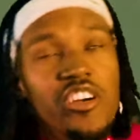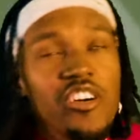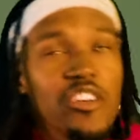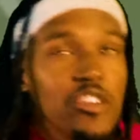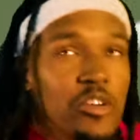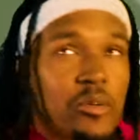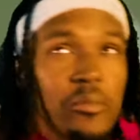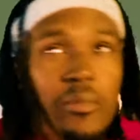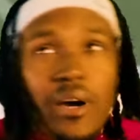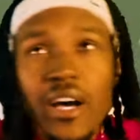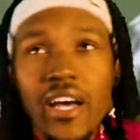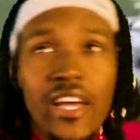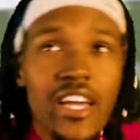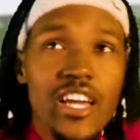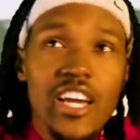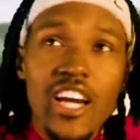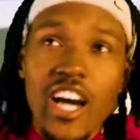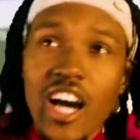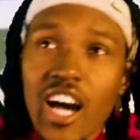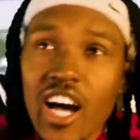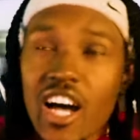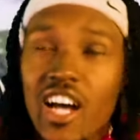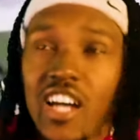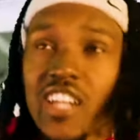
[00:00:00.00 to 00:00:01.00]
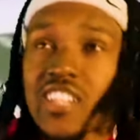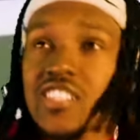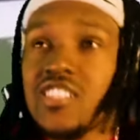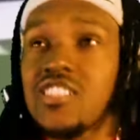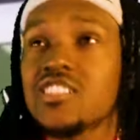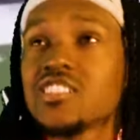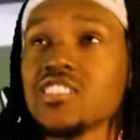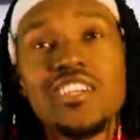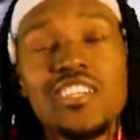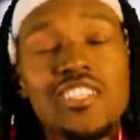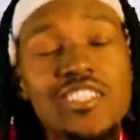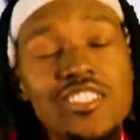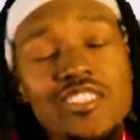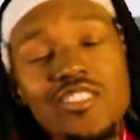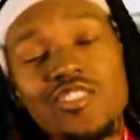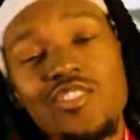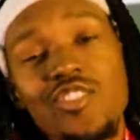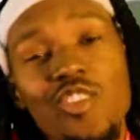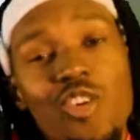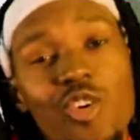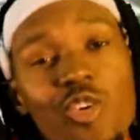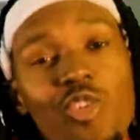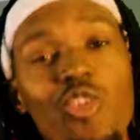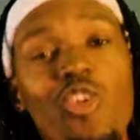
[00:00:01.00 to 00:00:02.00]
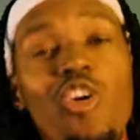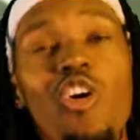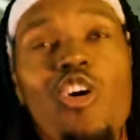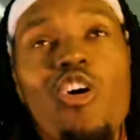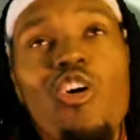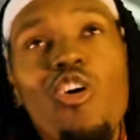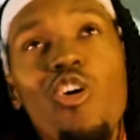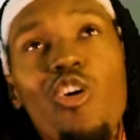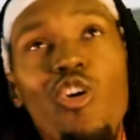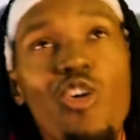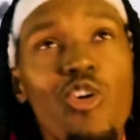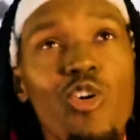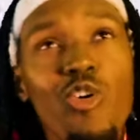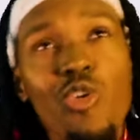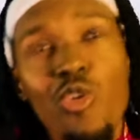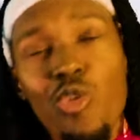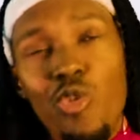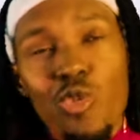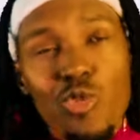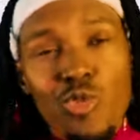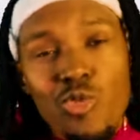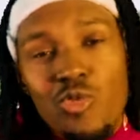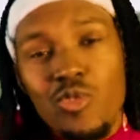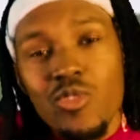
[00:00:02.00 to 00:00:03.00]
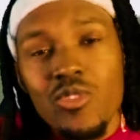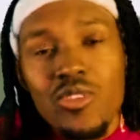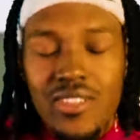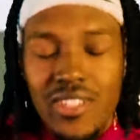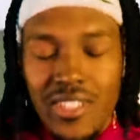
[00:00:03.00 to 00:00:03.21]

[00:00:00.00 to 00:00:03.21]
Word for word: Oh my gosh, he's so old.